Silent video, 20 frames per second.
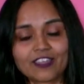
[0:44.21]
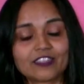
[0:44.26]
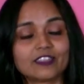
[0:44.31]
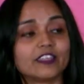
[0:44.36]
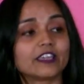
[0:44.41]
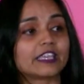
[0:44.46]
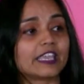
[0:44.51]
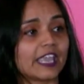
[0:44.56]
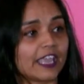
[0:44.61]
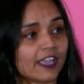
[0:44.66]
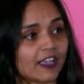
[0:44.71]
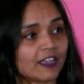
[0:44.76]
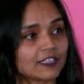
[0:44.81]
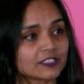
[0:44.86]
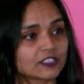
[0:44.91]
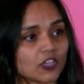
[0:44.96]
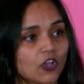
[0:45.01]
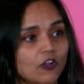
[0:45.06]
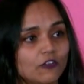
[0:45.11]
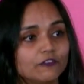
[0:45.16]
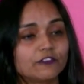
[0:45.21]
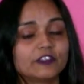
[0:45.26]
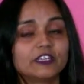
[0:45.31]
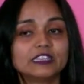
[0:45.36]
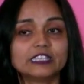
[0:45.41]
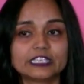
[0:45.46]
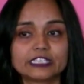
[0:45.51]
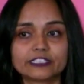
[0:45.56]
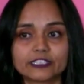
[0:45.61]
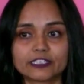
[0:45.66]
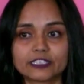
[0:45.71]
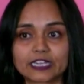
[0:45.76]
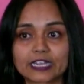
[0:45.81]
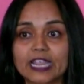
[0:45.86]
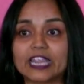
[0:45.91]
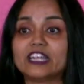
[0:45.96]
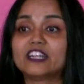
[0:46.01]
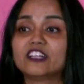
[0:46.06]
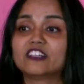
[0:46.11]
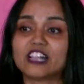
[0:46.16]
the chaos of glitter
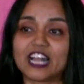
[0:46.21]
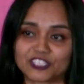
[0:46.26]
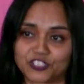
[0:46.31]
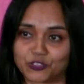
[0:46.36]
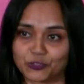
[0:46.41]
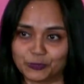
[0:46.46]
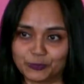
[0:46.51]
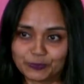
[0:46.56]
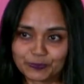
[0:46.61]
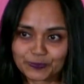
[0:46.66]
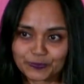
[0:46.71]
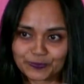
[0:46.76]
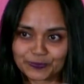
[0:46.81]
in classroom.